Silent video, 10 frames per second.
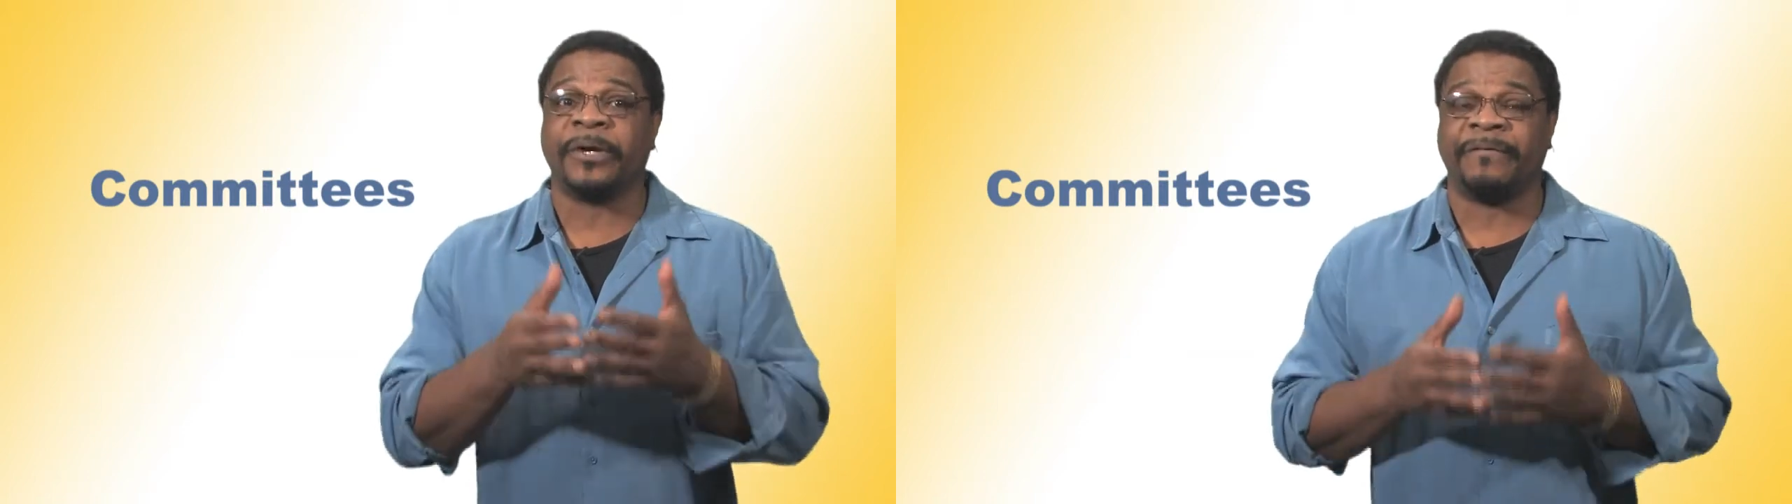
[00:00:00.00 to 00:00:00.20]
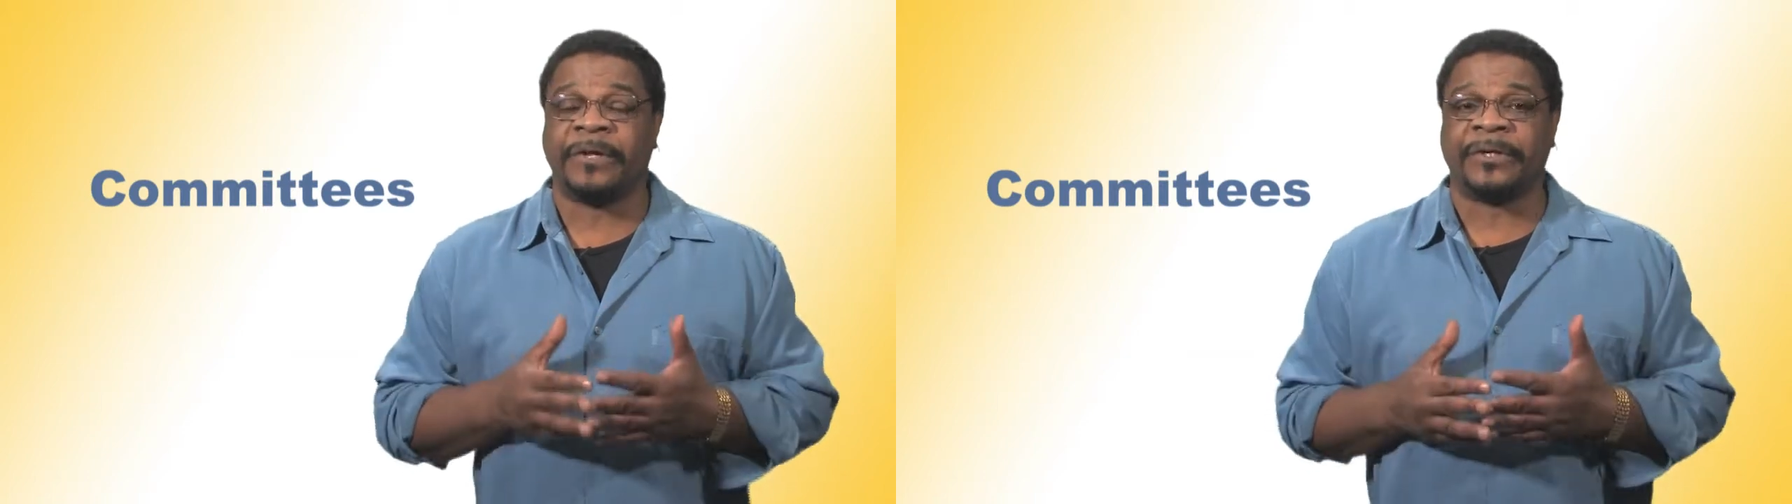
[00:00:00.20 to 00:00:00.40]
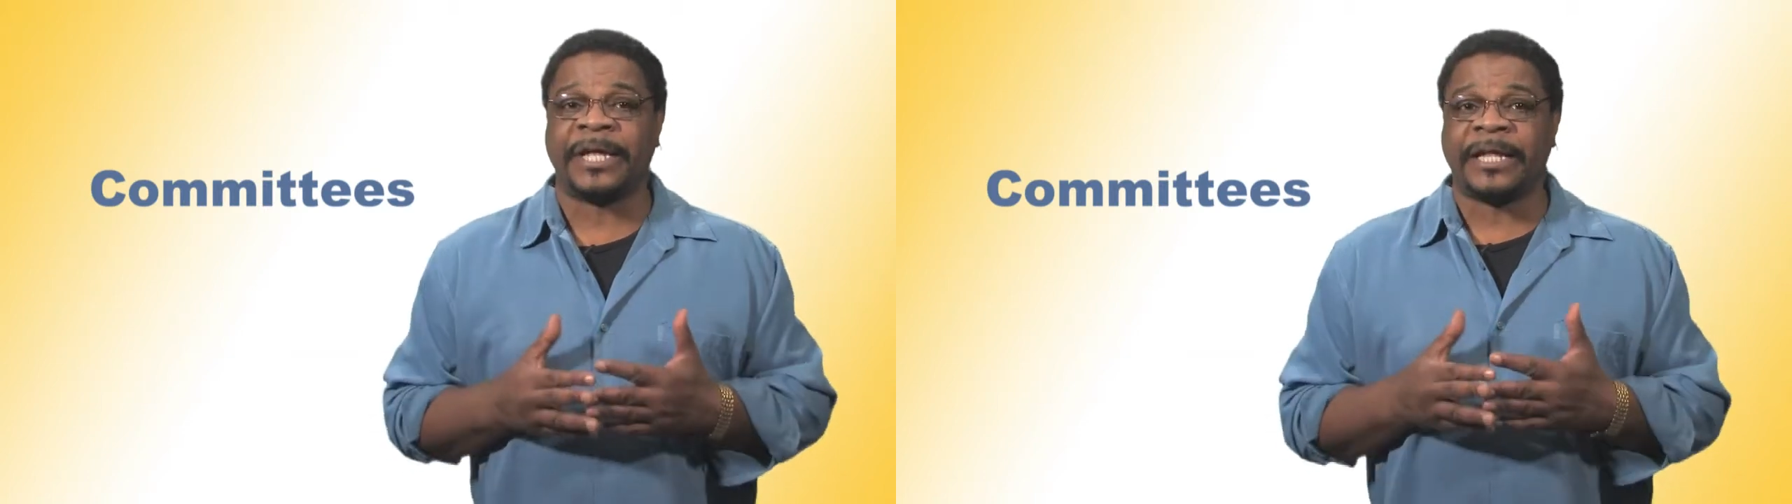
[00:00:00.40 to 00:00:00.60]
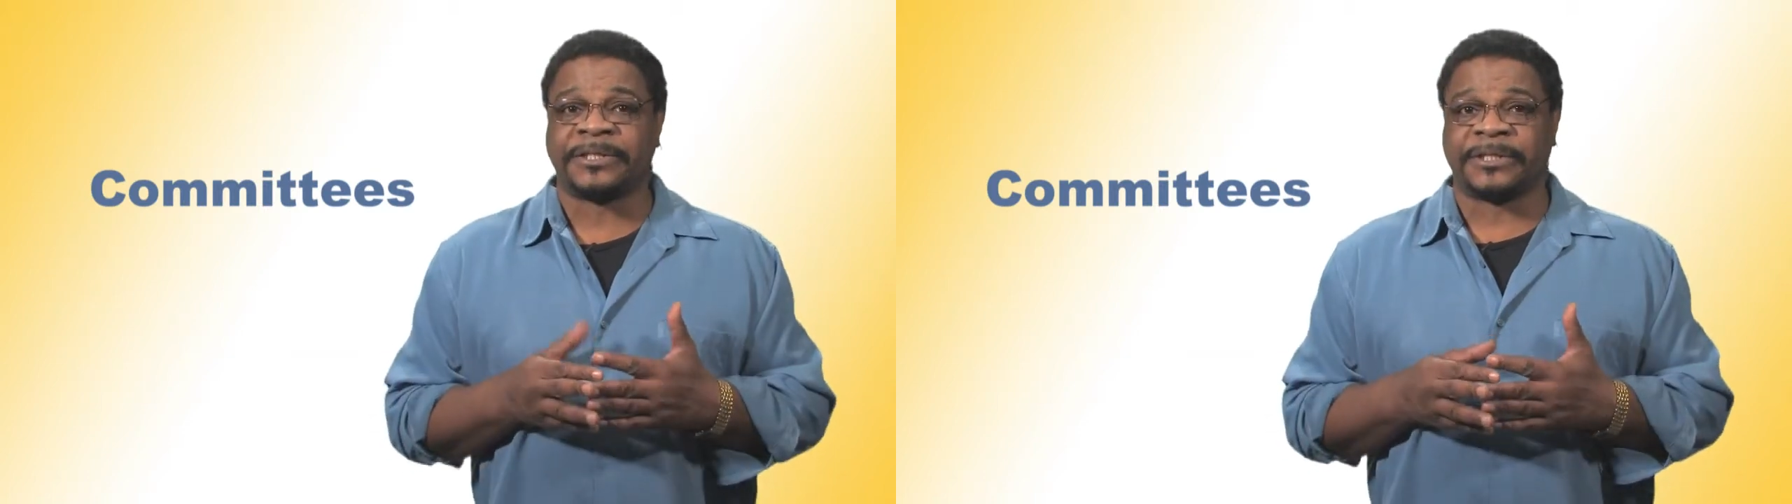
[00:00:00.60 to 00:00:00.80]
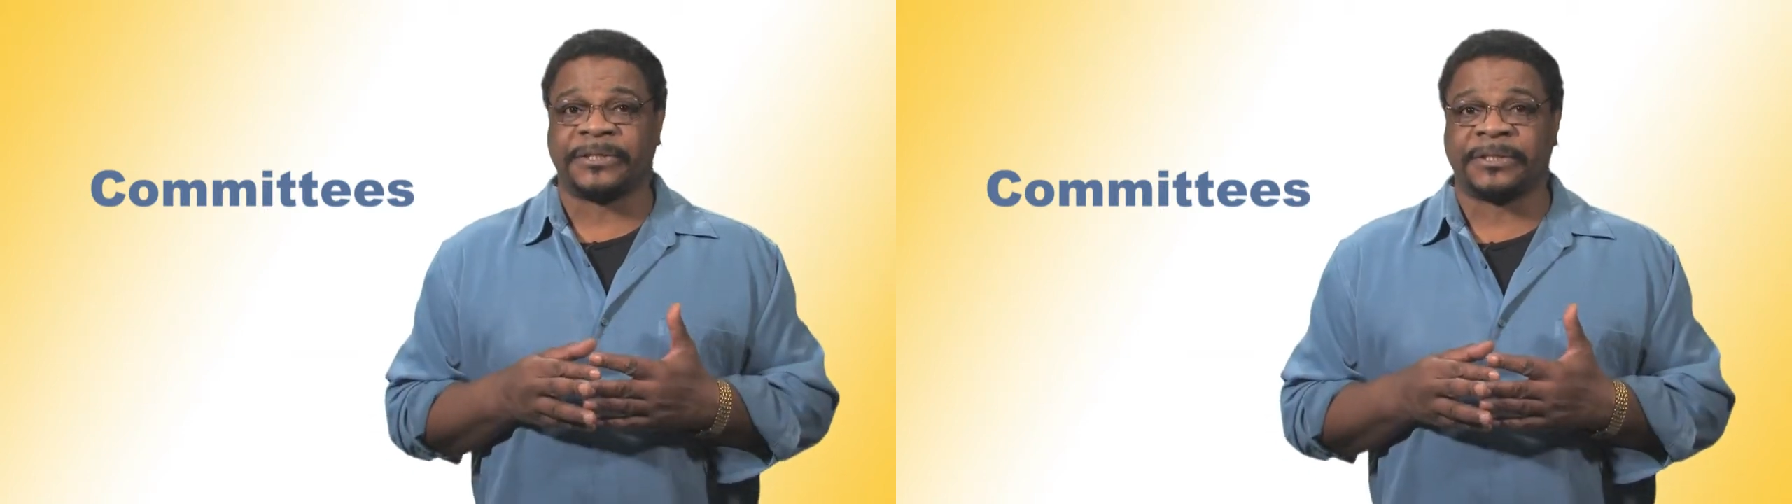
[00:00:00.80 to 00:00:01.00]
of their
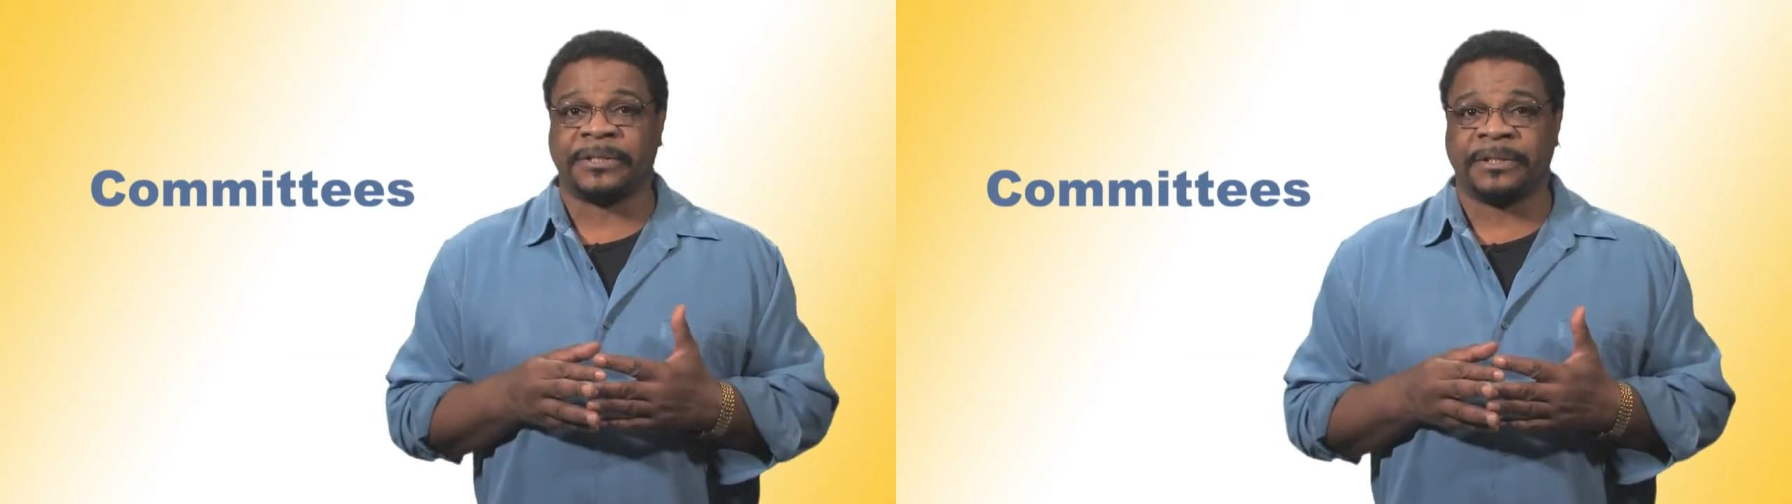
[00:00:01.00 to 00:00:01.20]
analysis.